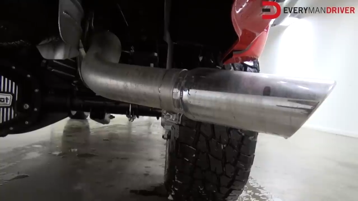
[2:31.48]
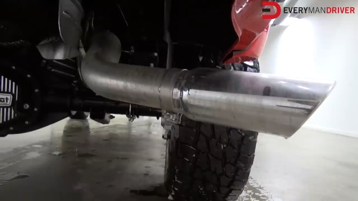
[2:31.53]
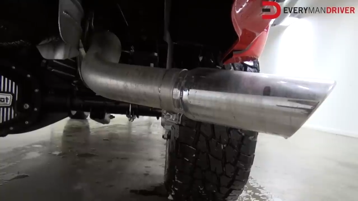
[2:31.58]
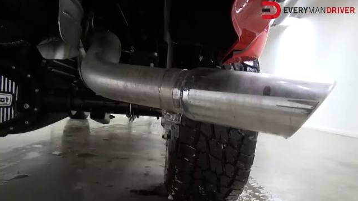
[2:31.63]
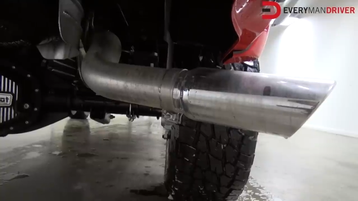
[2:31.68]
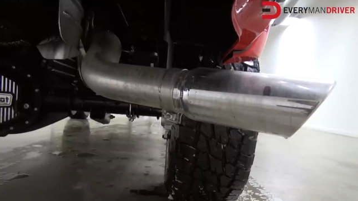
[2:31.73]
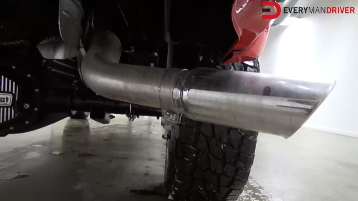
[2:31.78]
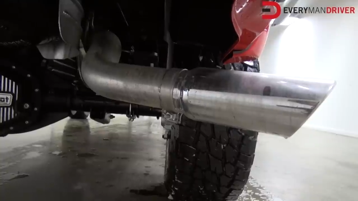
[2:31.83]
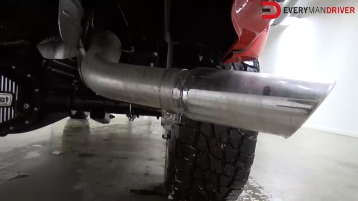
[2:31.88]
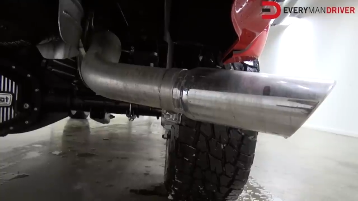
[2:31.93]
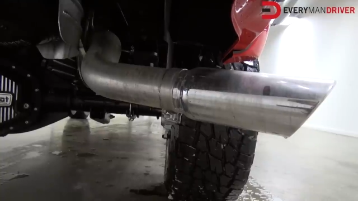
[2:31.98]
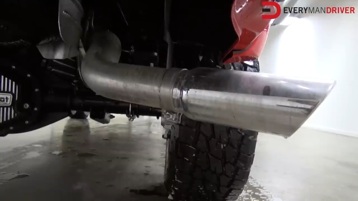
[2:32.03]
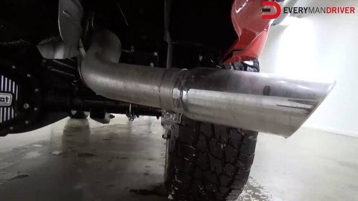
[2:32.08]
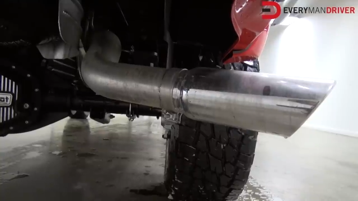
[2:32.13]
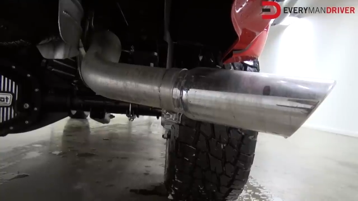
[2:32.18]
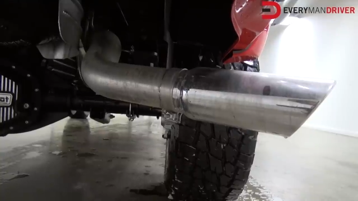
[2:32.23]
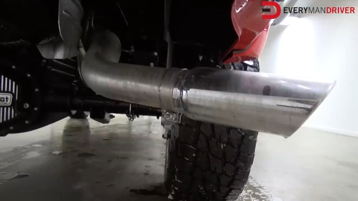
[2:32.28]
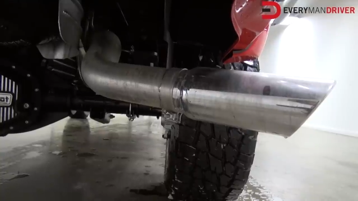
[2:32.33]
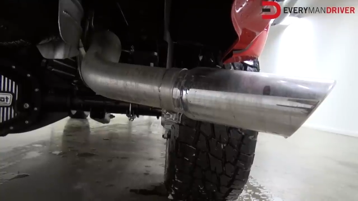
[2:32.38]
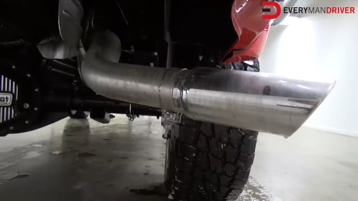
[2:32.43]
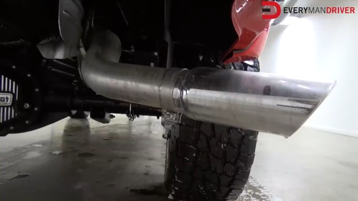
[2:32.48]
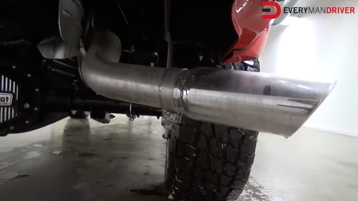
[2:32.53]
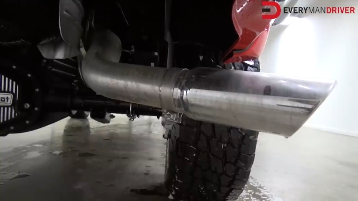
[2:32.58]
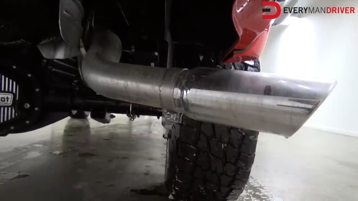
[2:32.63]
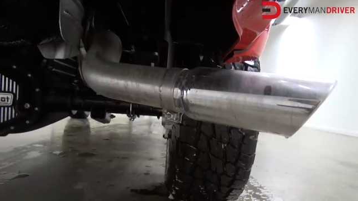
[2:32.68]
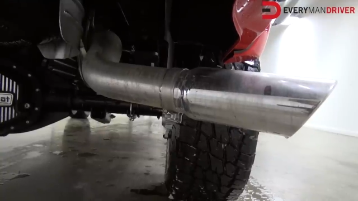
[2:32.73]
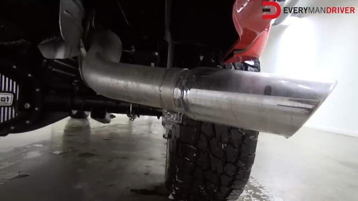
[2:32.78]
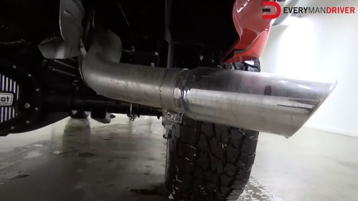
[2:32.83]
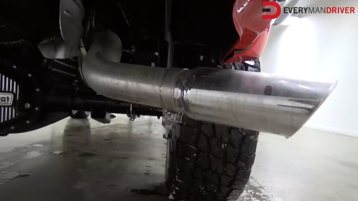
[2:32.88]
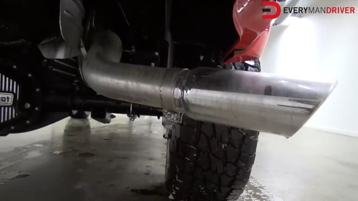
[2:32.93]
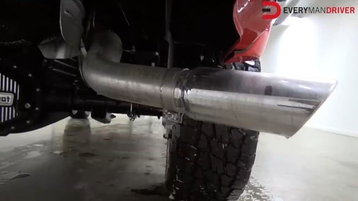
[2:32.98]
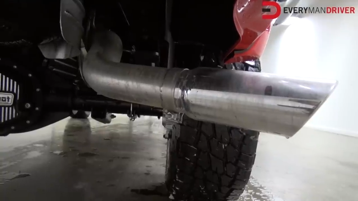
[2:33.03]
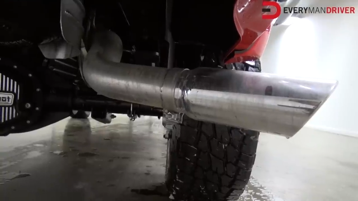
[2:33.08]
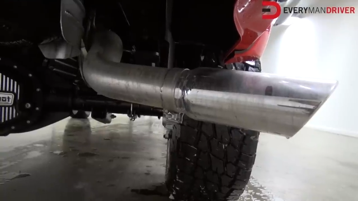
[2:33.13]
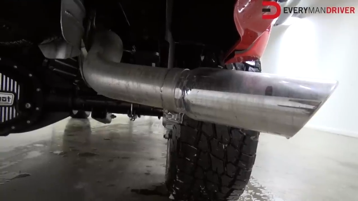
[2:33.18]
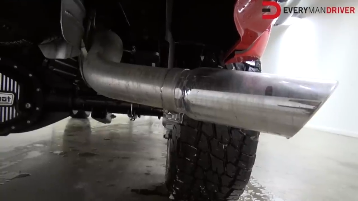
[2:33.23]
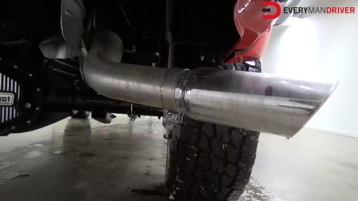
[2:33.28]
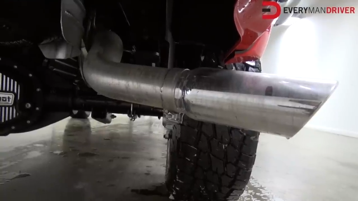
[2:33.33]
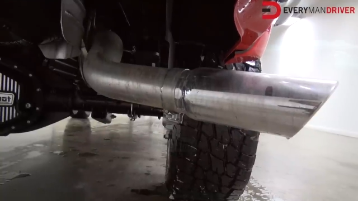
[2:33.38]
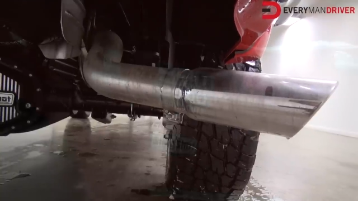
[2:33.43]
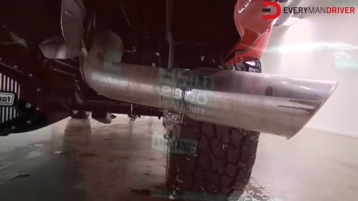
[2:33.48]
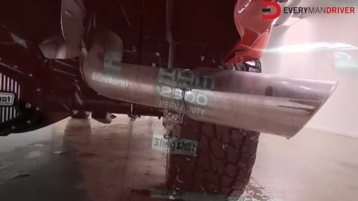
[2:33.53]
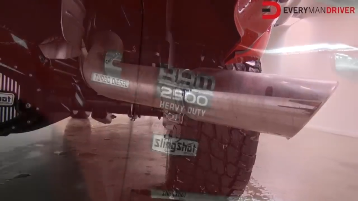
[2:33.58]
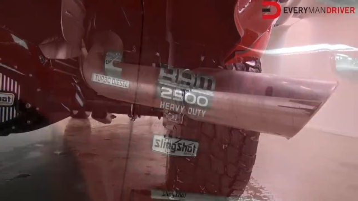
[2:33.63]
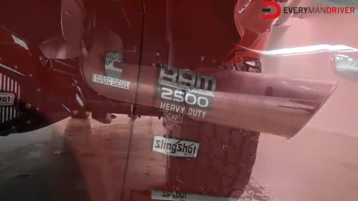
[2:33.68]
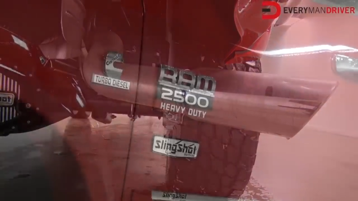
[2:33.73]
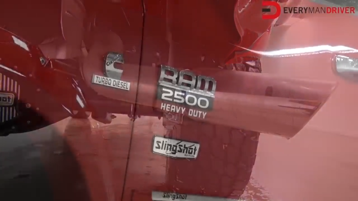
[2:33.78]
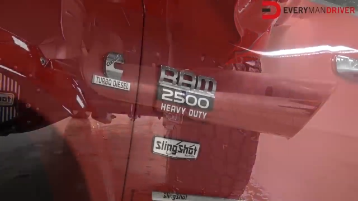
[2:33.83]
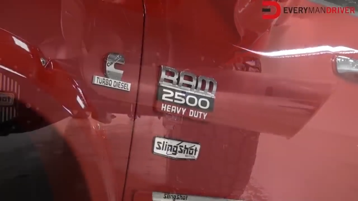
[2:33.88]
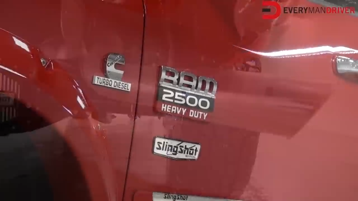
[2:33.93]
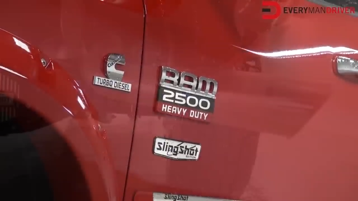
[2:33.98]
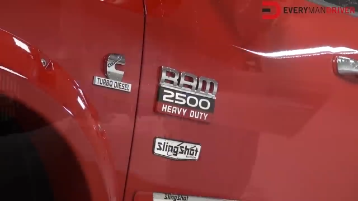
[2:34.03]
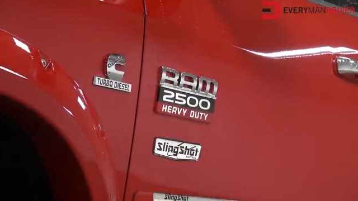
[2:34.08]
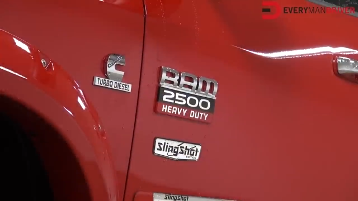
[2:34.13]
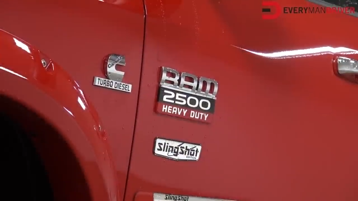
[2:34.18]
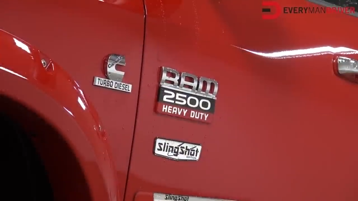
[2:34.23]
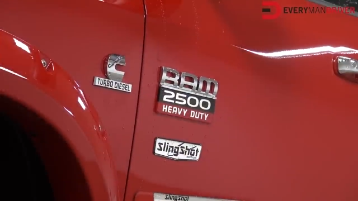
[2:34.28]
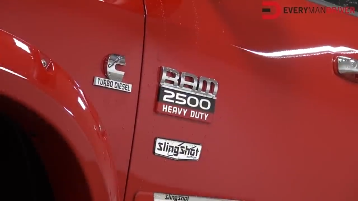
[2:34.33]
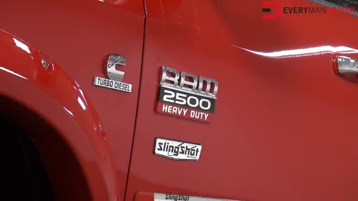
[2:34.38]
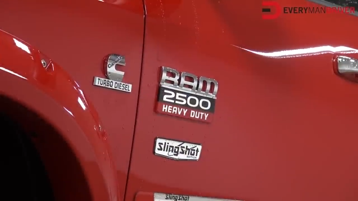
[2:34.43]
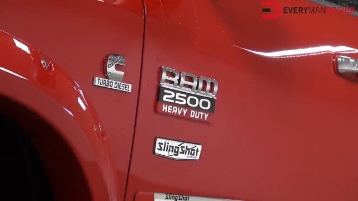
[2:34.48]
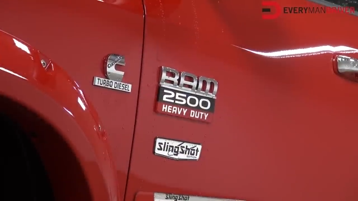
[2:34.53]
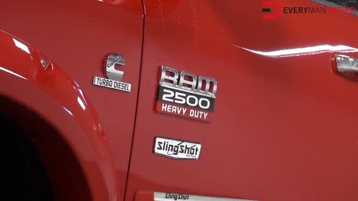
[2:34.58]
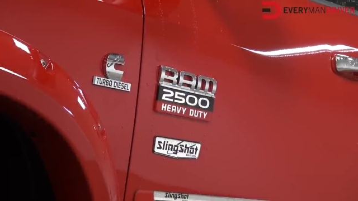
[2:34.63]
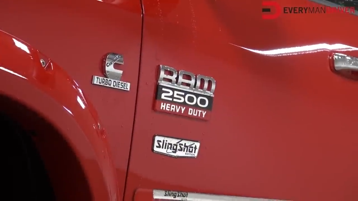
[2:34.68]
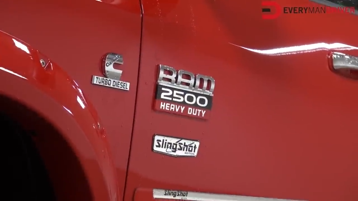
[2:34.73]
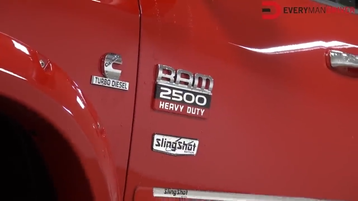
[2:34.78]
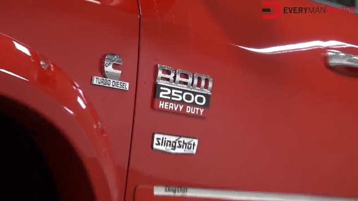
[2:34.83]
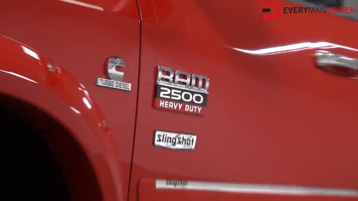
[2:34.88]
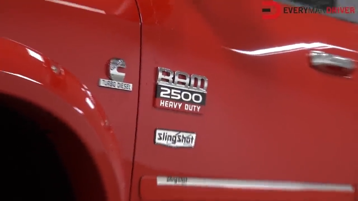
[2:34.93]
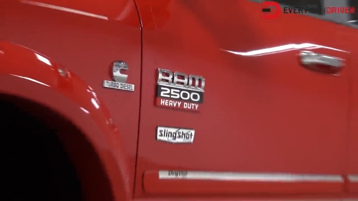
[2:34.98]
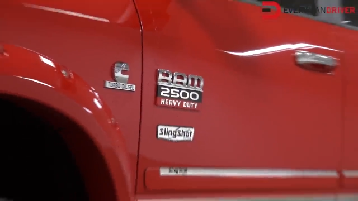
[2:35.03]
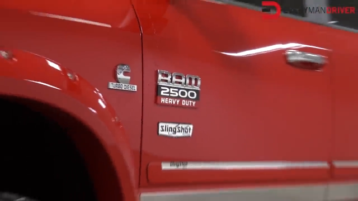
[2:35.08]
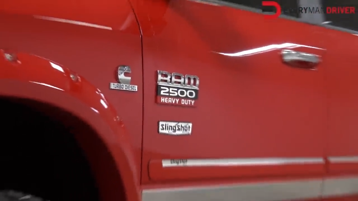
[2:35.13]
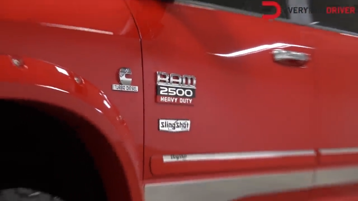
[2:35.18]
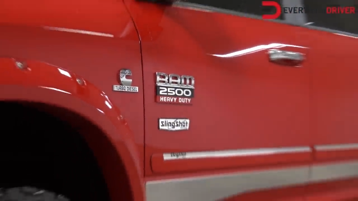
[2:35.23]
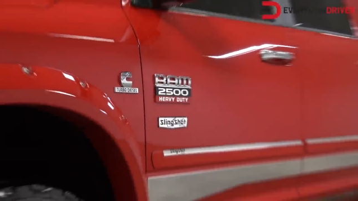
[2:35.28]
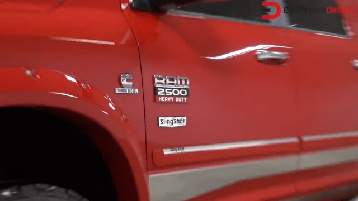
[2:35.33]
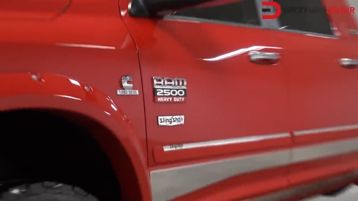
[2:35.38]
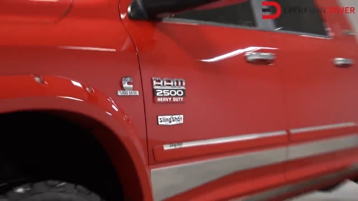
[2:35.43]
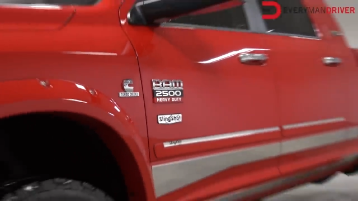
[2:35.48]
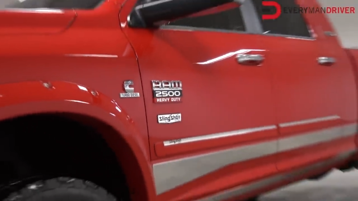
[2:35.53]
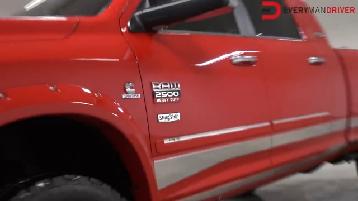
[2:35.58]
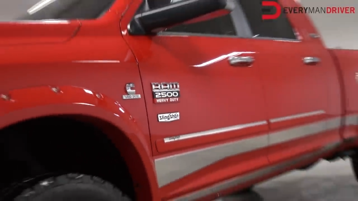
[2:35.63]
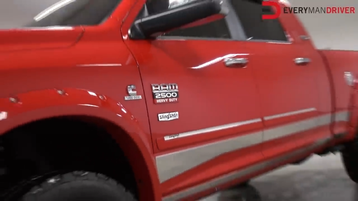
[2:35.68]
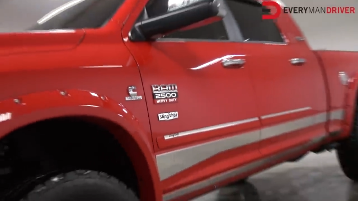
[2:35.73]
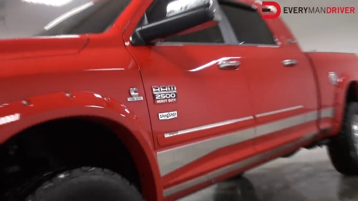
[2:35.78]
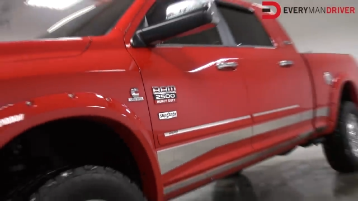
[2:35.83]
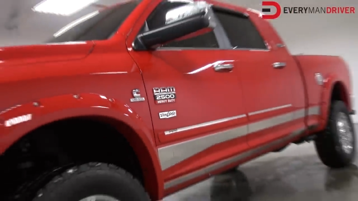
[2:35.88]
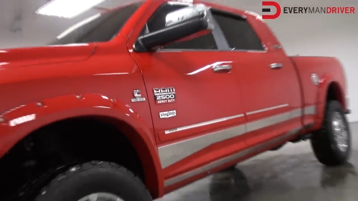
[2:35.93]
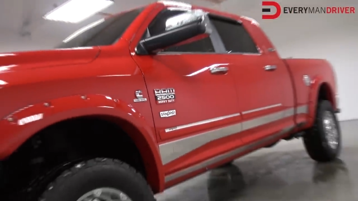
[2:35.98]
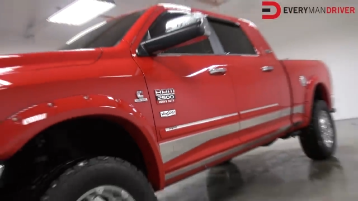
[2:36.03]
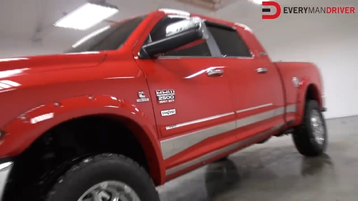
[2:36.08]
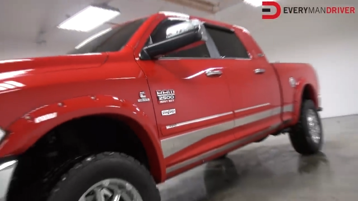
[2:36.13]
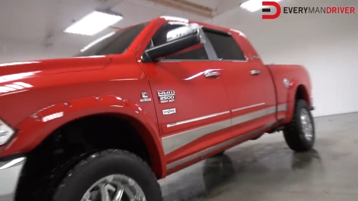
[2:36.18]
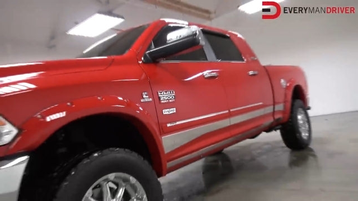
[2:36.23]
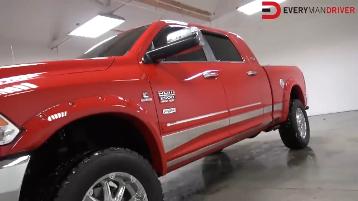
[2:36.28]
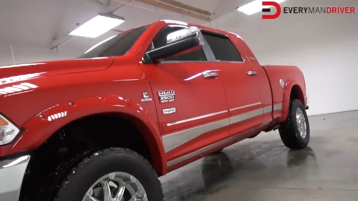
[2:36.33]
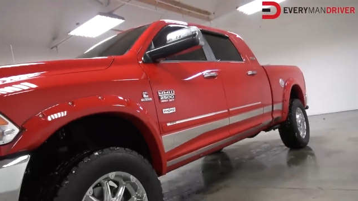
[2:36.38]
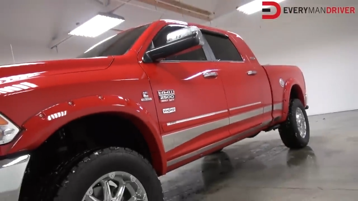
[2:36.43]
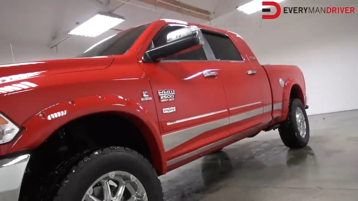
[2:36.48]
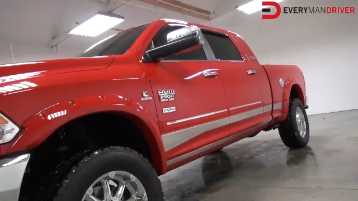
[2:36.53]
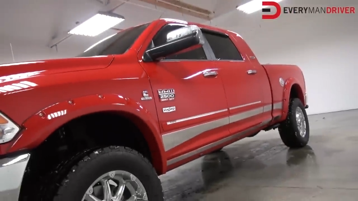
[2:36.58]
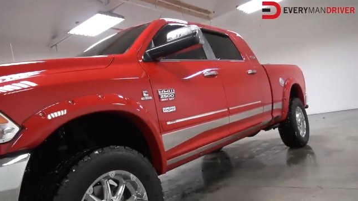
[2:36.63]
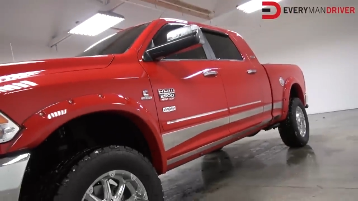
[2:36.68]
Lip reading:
Nobody's mouth can be seen.